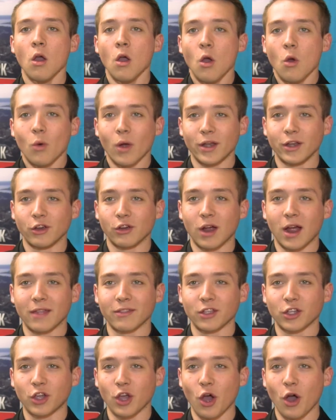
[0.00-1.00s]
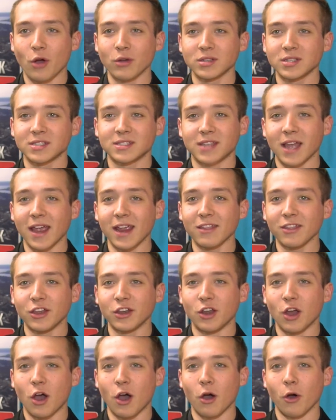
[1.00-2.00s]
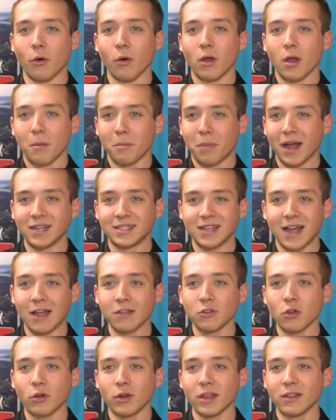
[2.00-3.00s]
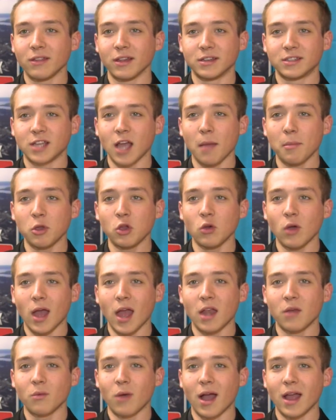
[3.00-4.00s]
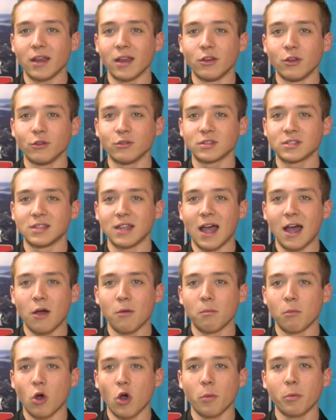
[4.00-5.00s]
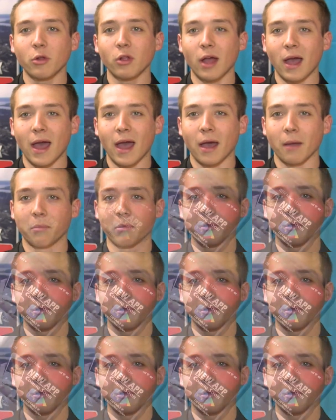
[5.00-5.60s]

When you're on the go, stay in the know by downloading the WNY News Now mobile app.